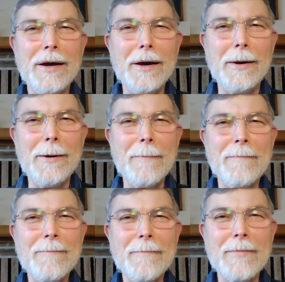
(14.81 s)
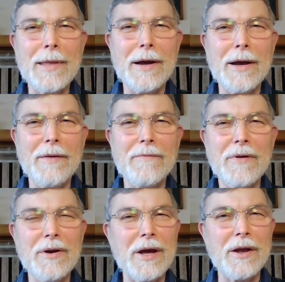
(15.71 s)
I
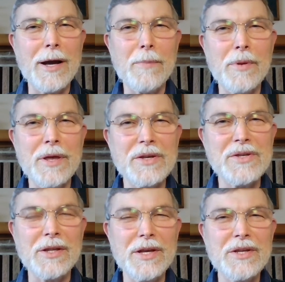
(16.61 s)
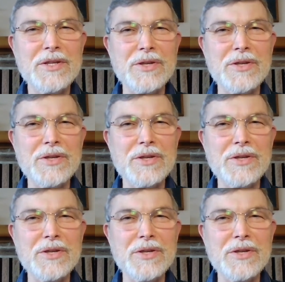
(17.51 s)
figured out a couple things at least,